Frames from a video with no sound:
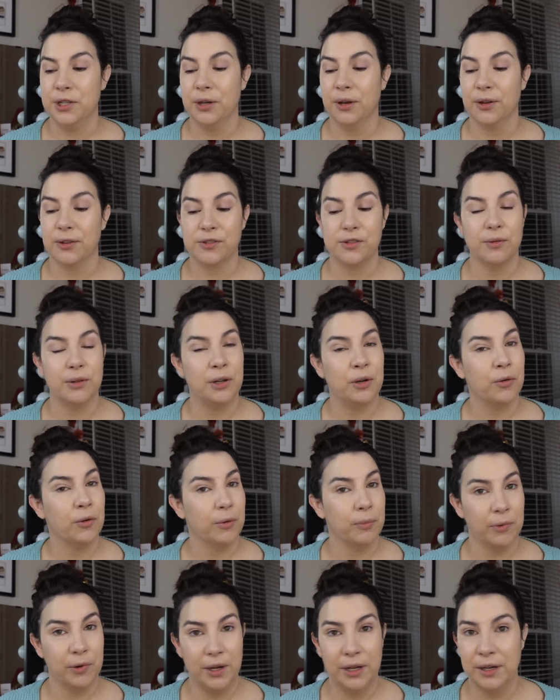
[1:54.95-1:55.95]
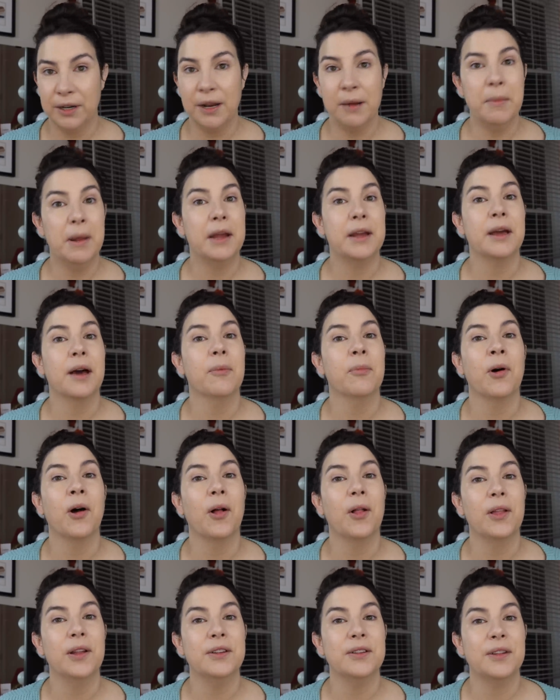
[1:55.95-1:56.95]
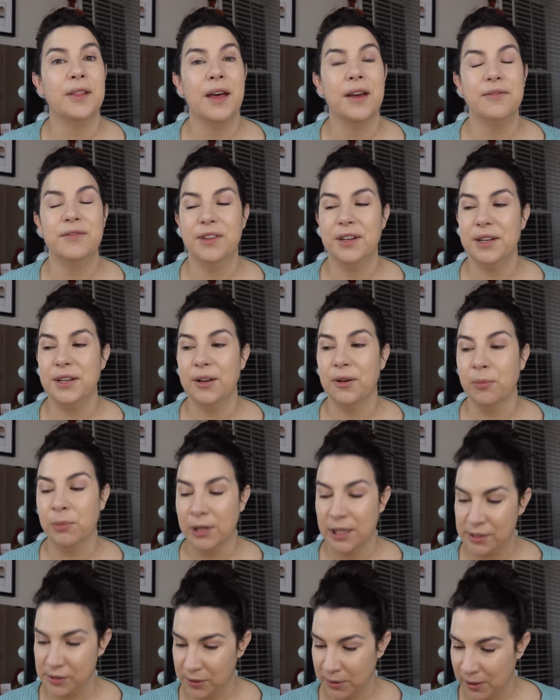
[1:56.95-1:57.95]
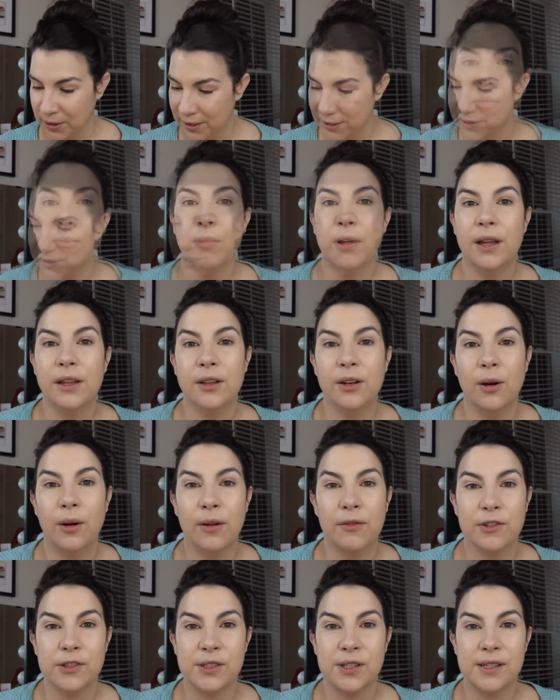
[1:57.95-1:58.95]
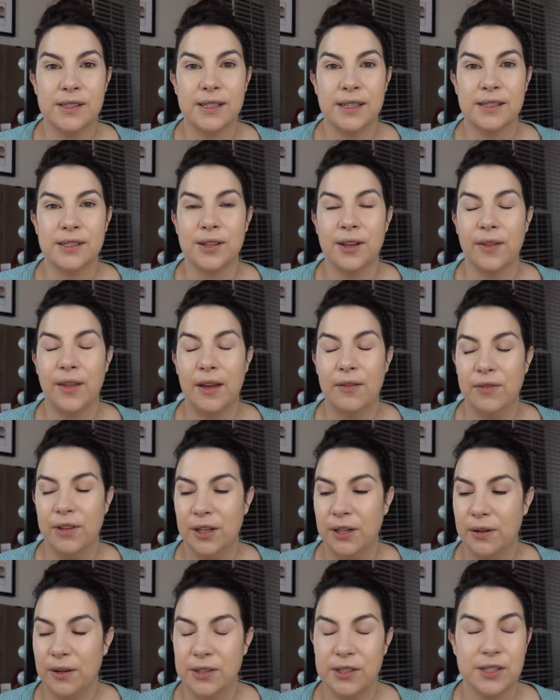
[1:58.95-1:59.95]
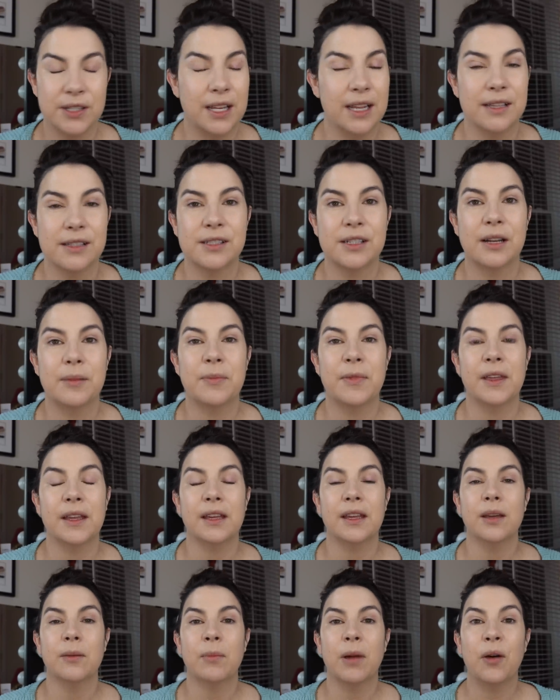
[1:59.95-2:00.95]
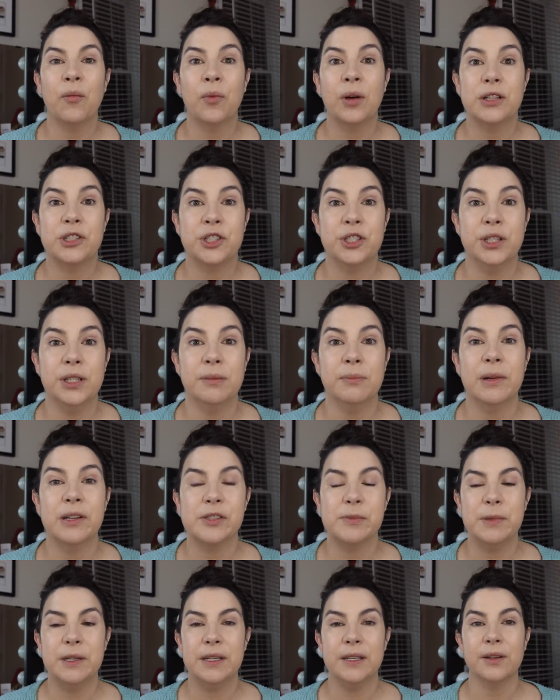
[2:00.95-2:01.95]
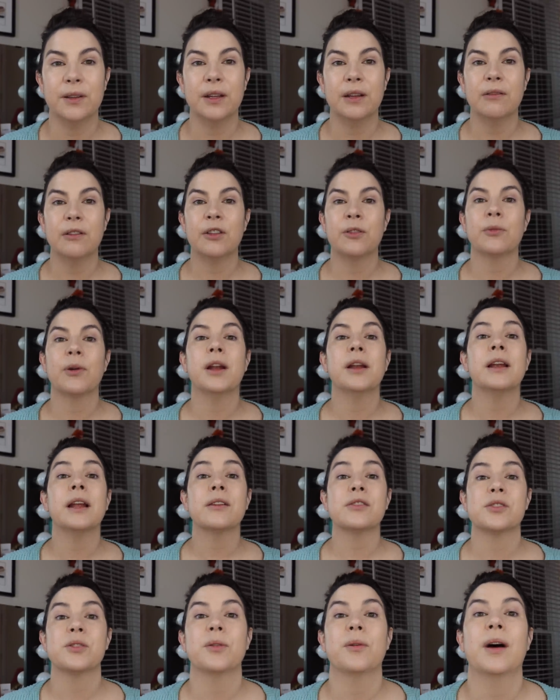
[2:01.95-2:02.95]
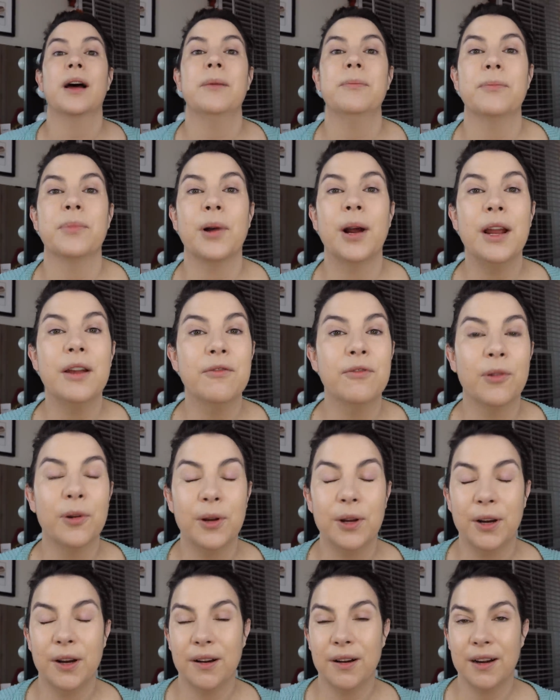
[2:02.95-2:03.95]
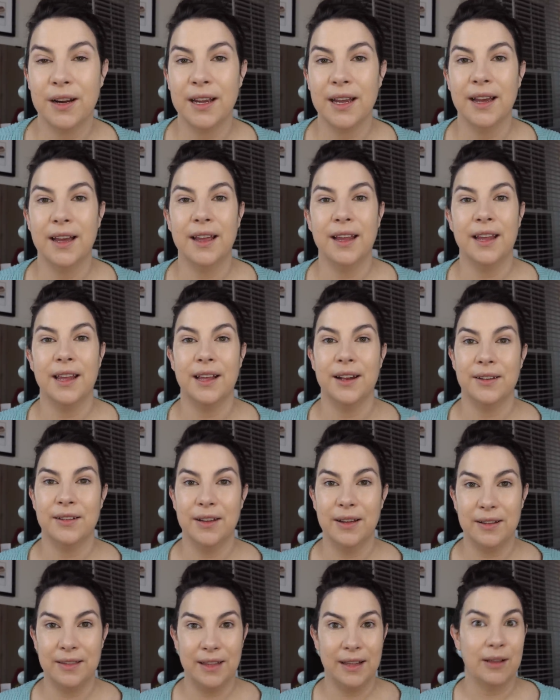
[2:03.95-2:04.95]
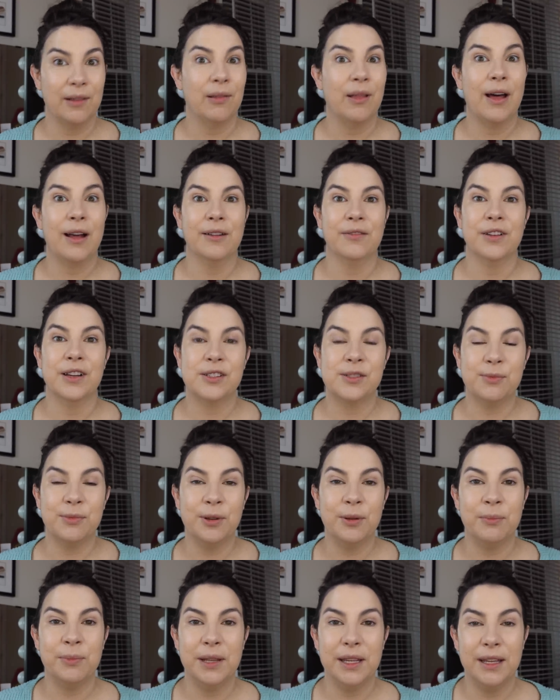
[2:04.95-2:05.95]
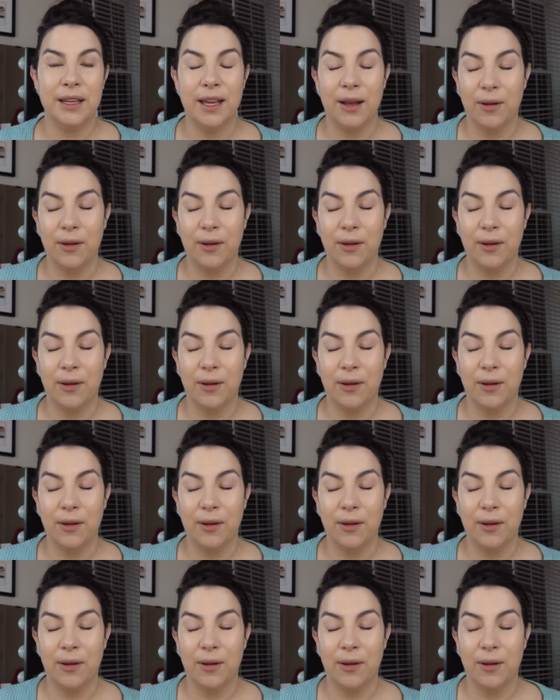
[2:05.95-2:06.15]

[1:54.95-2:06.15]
She also incorporated a makeup haul into that video, bless her heart. But you know, ever since I saw that video, video. I just can't stop thinking about what she must be dealing with right now. So I'm praying for you, Erica, and I think a lot of us will be